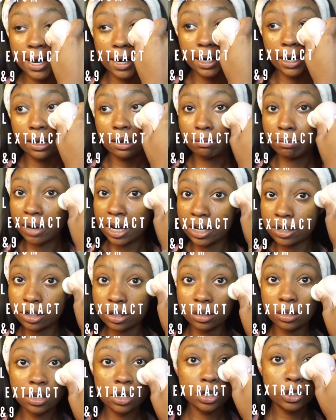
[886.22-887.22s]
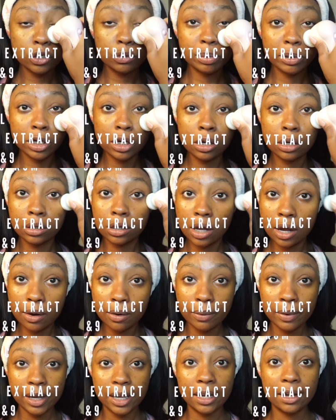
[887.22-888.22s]
And it makes you look super
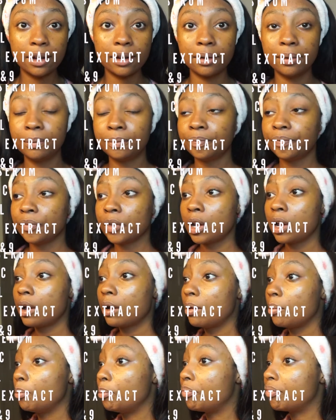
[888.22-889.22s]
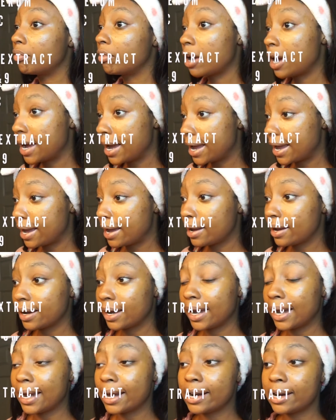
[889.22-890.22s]
glowy, bright,
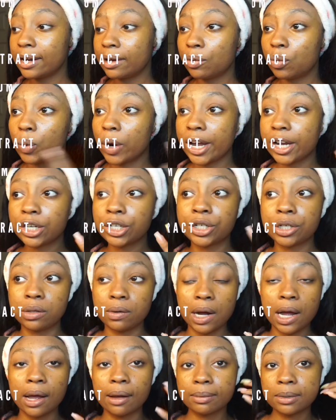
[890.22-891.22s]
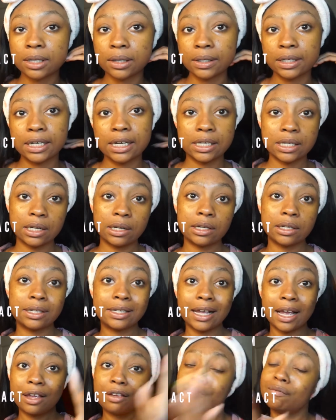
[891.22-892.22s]
and it wakes you up, so it doesn't
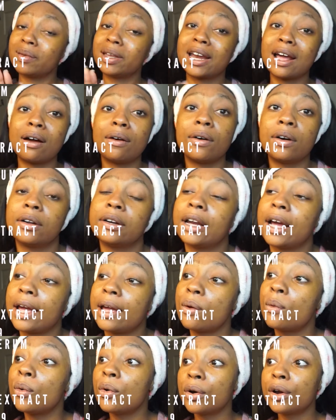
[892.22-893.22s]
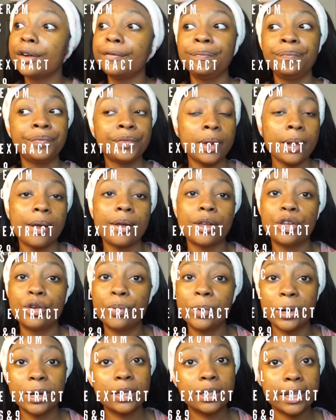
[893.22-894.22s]
say you've been out all night or you
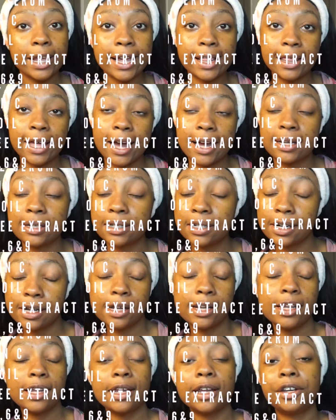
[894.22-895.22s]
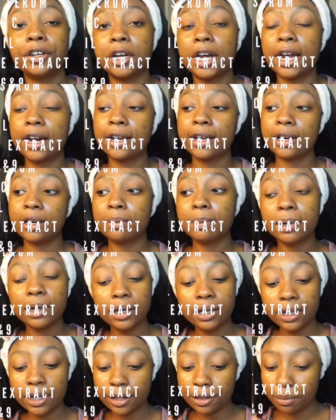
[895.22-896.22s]
worked late last night and you gotta get up
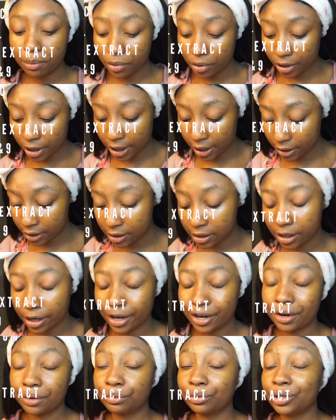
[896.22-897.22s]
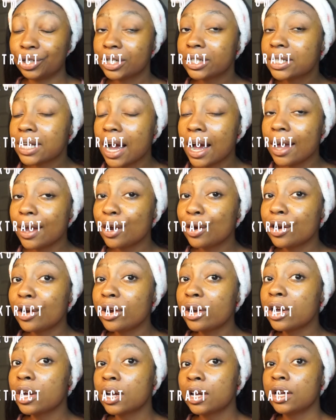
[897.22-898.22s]
early in the morning so you don't look
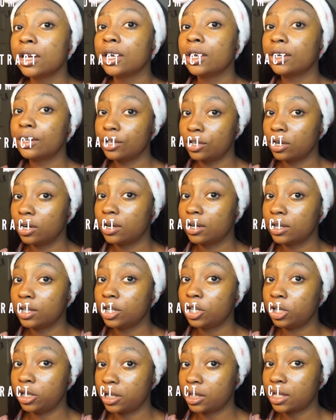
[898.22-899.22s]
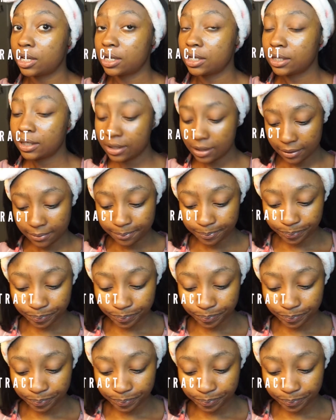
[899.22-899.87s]
tired. You need this.